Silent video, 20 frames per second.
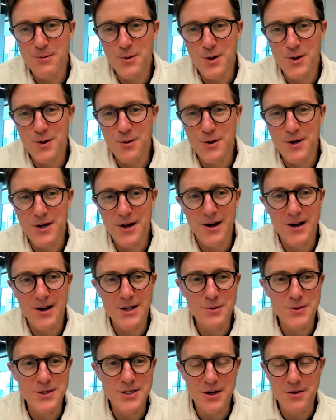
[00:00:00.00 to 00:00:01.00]
We're, we're talking
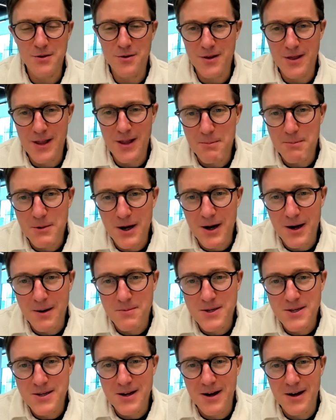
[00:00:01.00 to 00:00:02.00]
to each other on
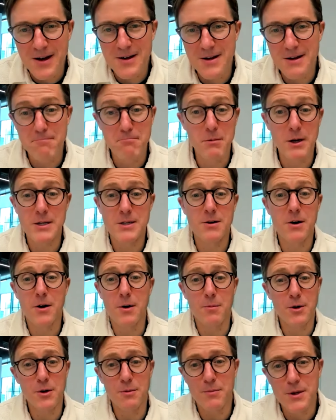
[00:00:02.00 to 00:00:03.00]
laptops. Uh, a
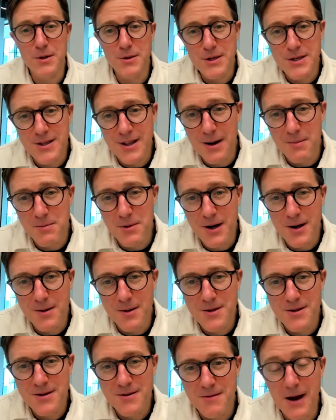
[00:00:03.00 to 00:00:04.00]
startup couldn't build these
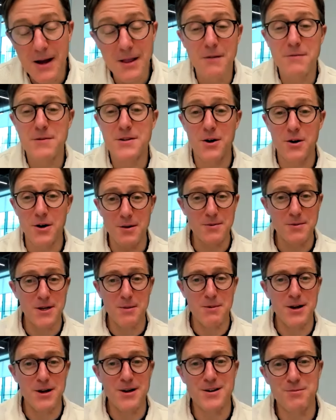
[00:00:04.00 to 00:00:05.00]
laptops. I love startups. I'm
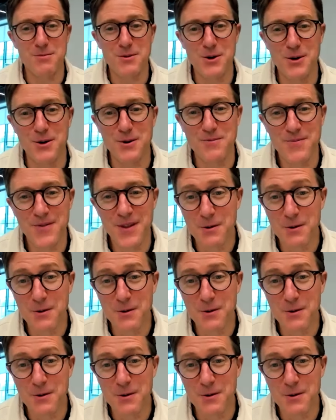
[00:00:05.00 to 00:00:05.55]
an entrepreneur.